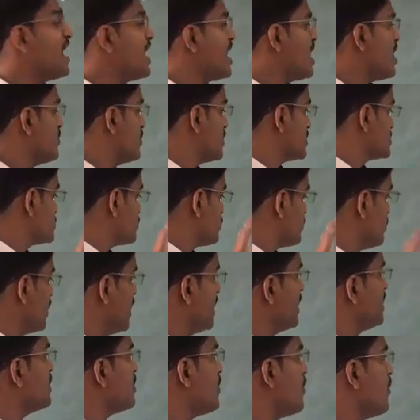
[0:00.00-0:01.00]
I have
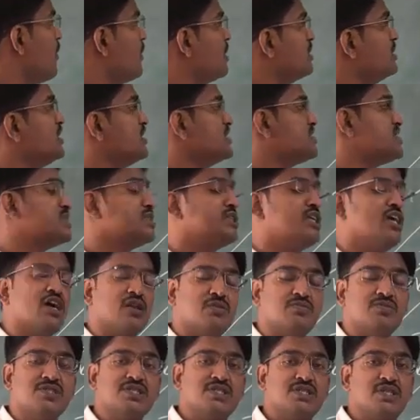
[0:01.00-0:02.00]
explained all these
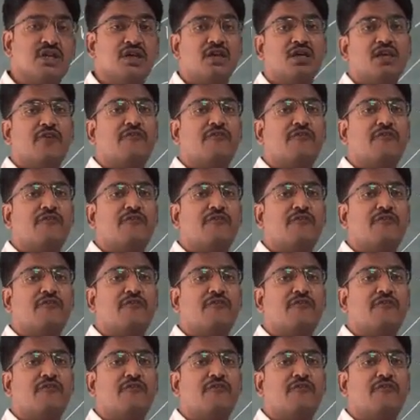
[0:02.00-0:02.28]
terms.